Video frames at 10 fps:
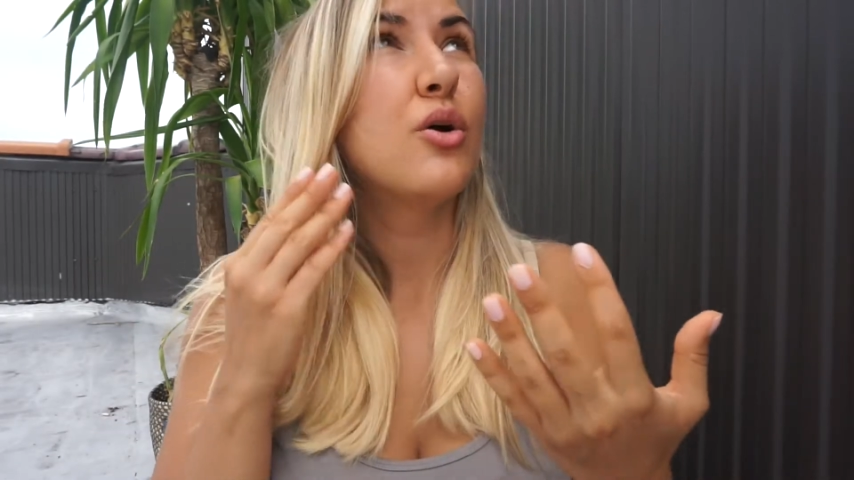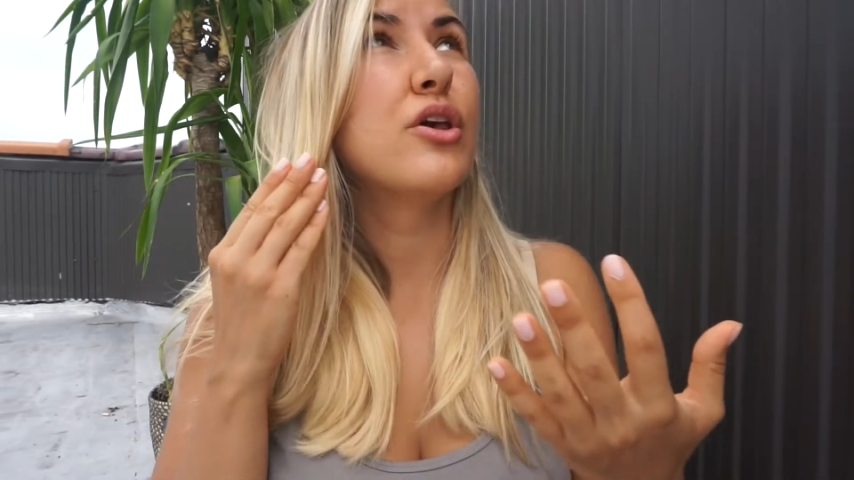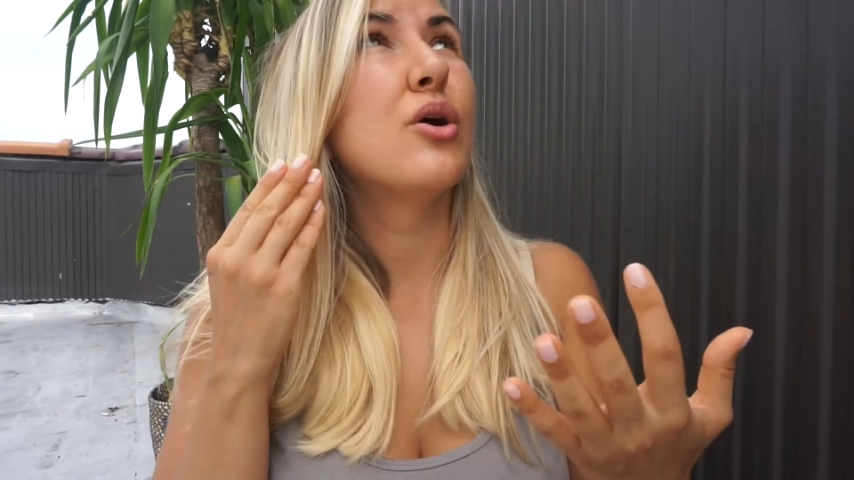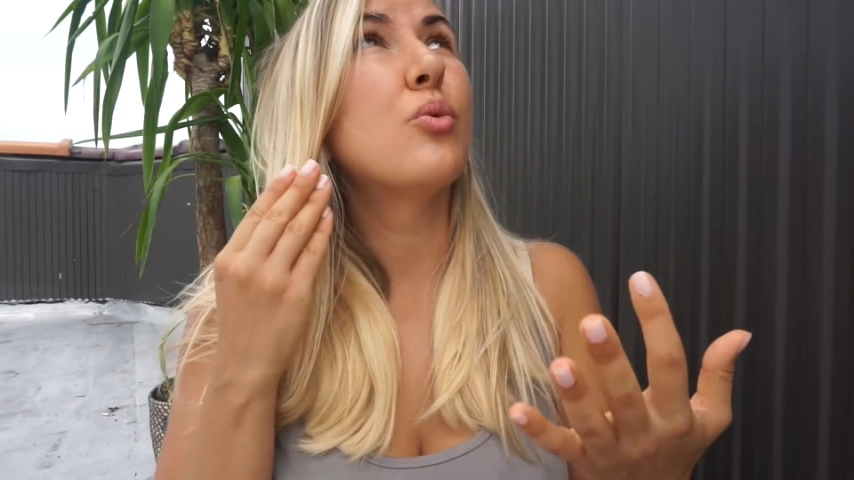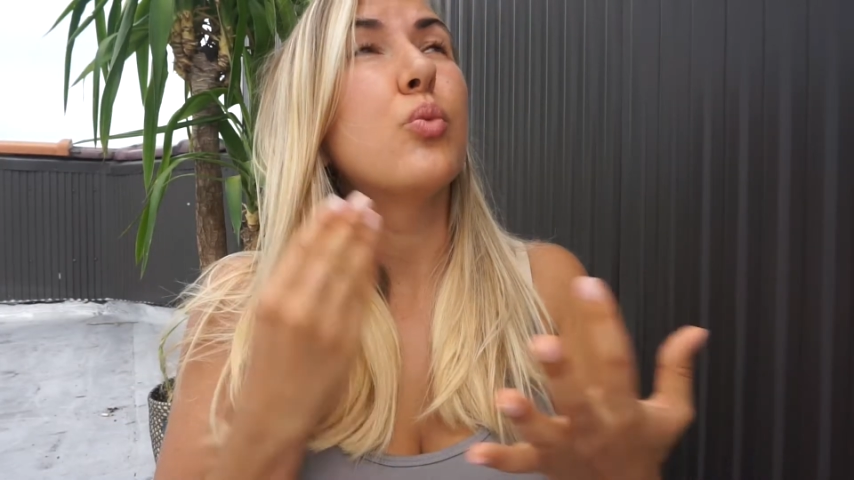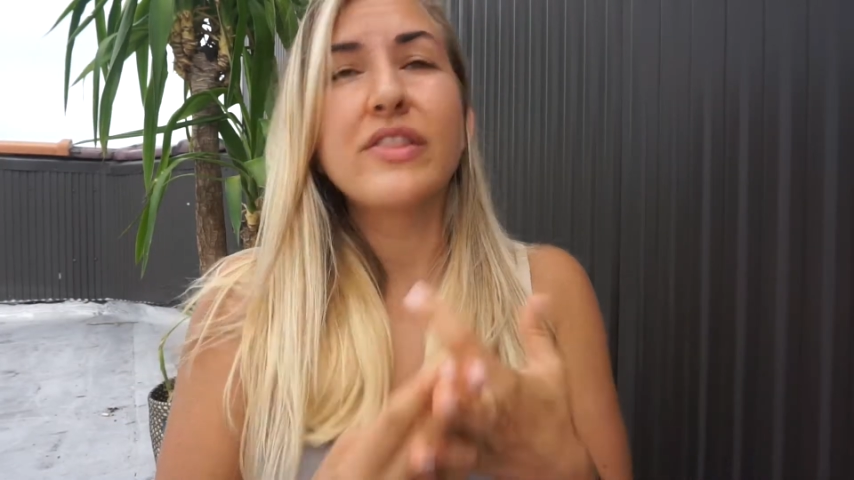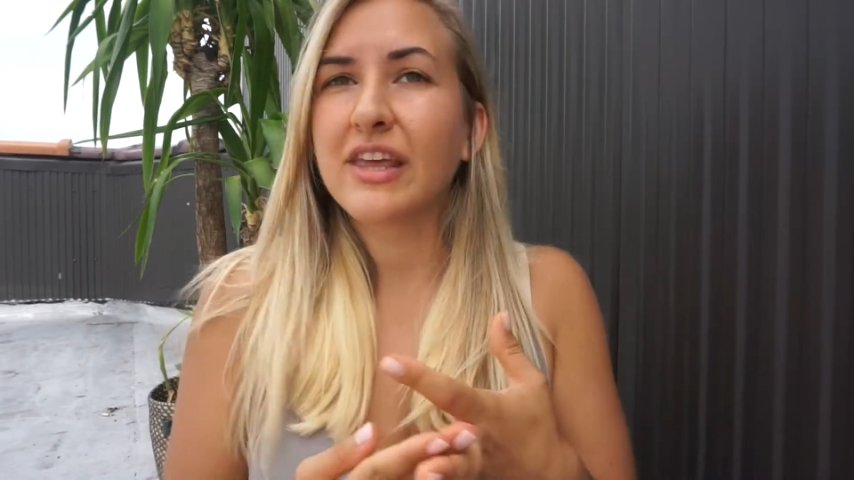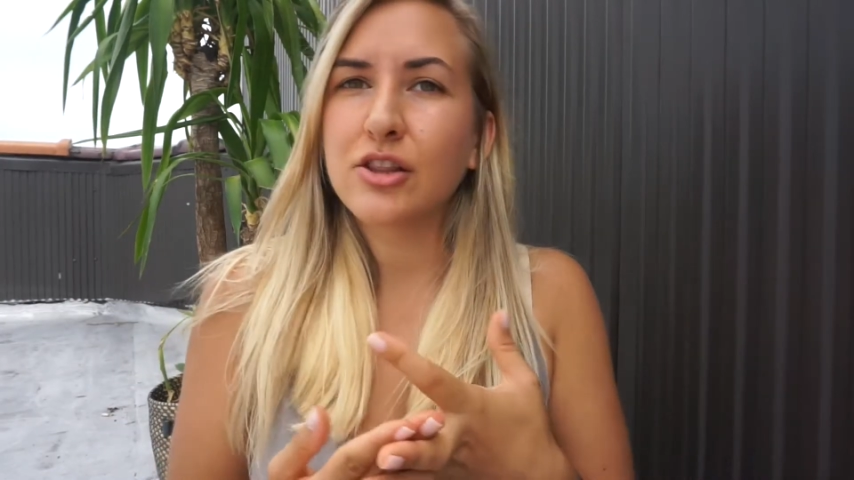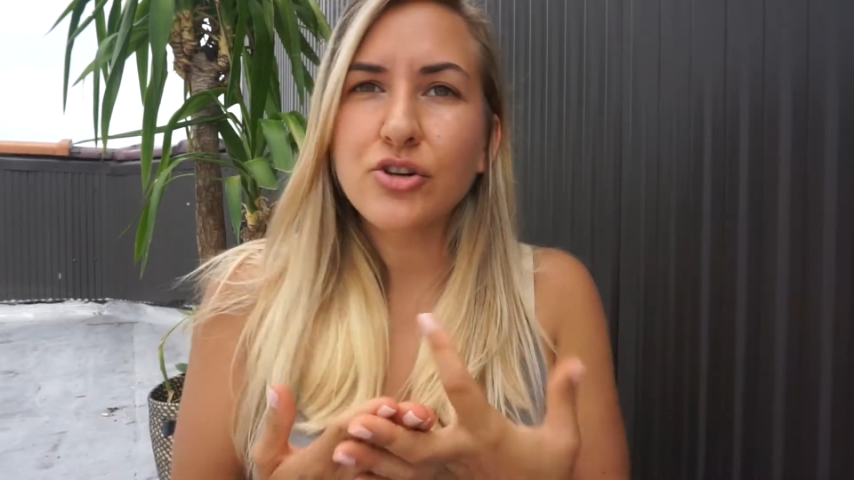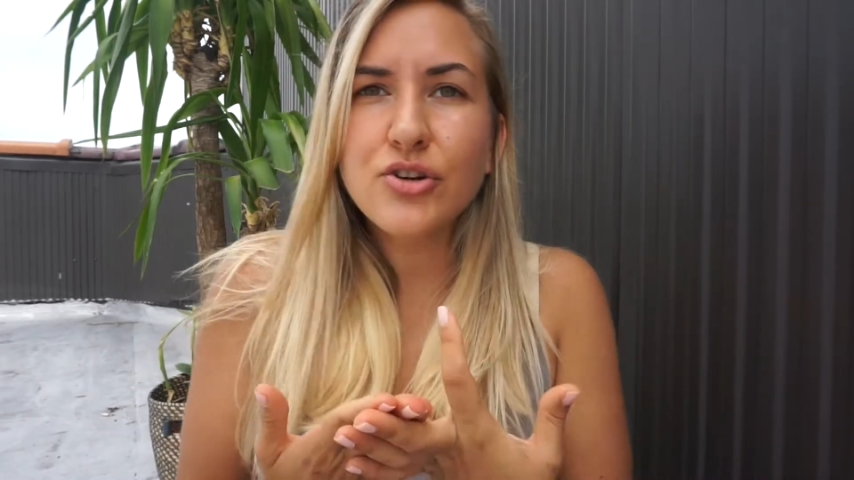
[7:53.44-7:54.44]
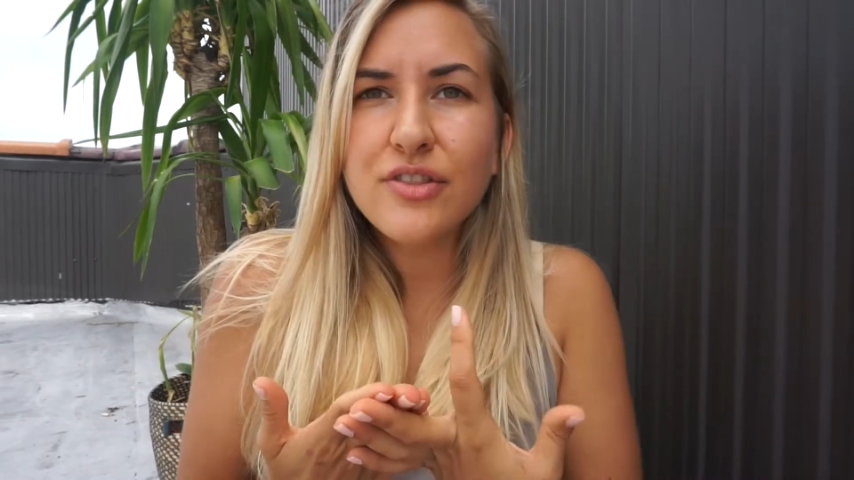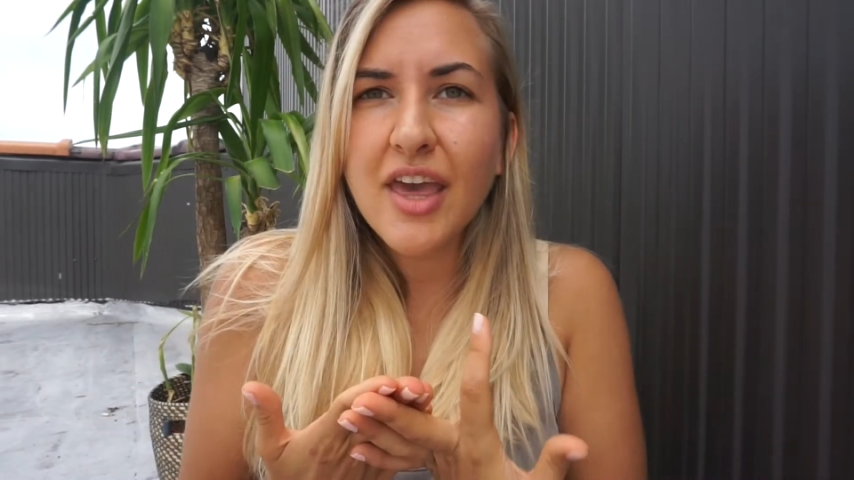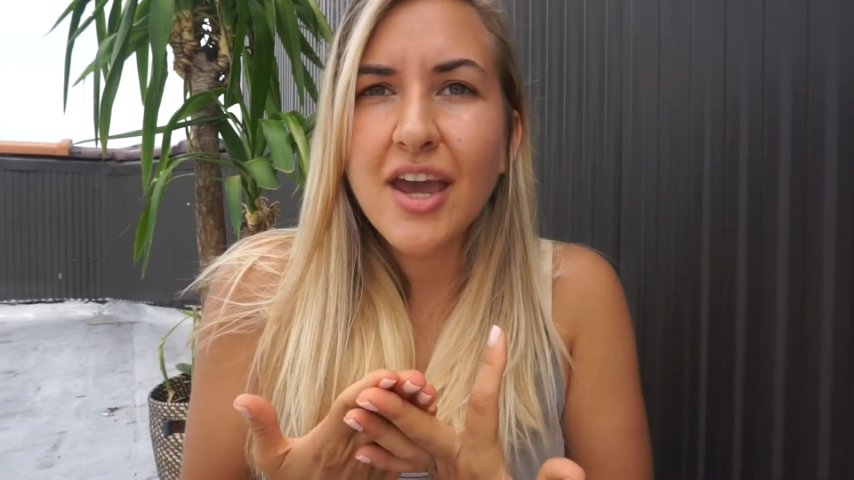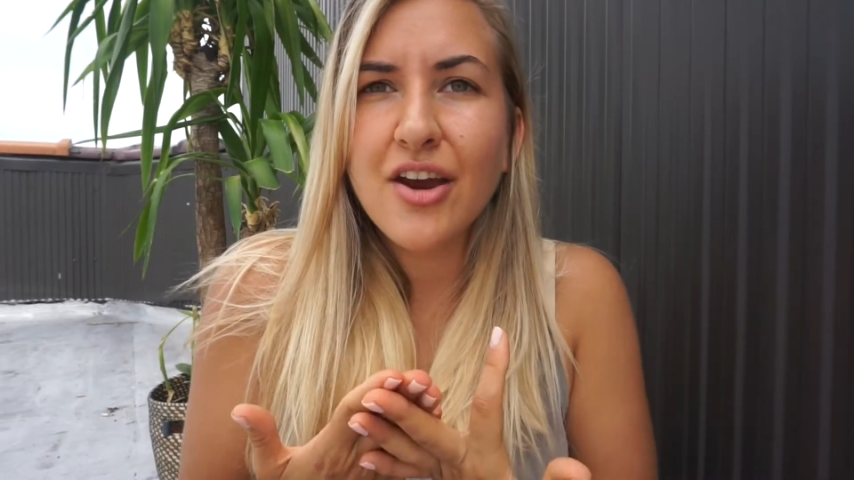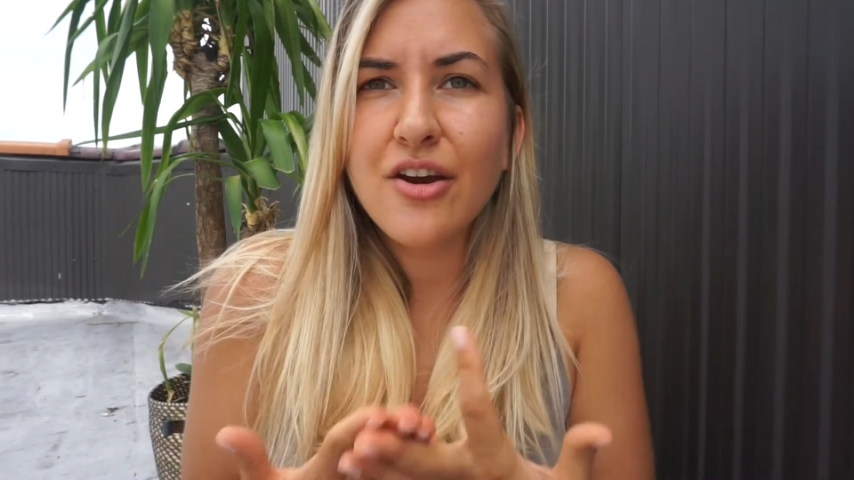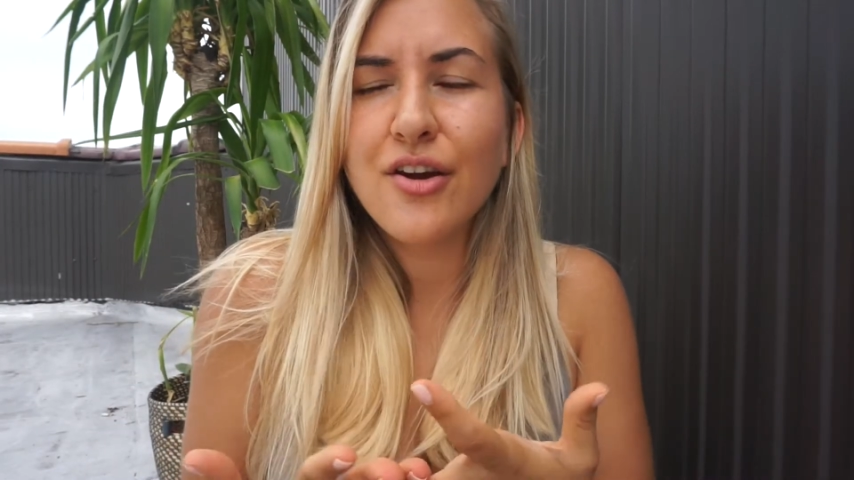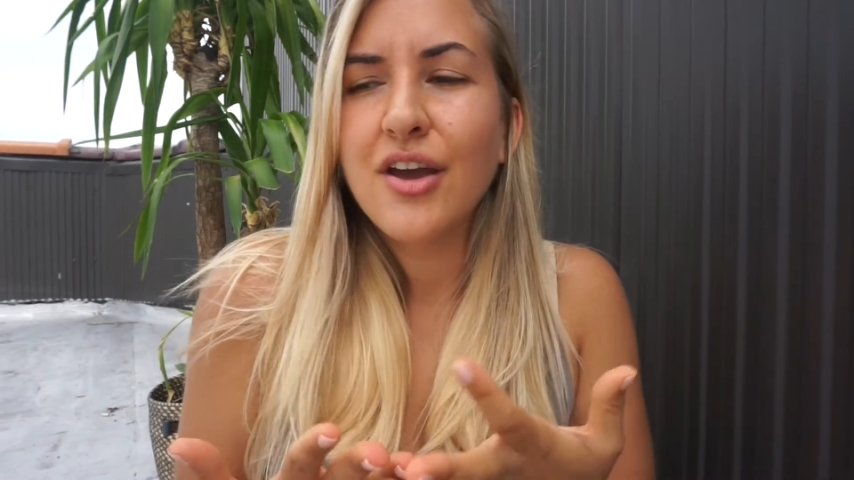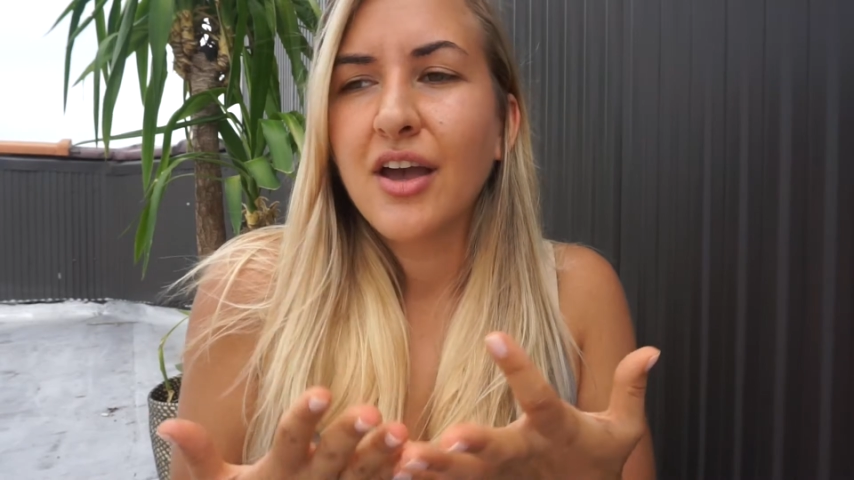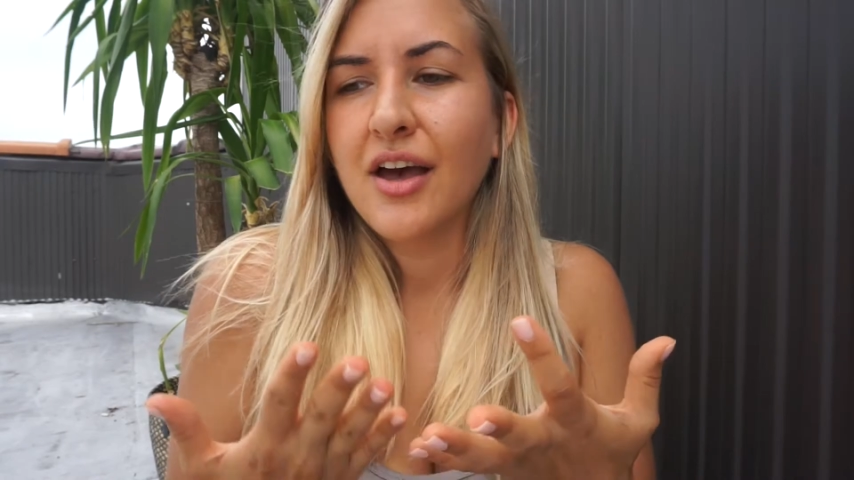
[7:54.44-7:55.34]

you know, what they learned there,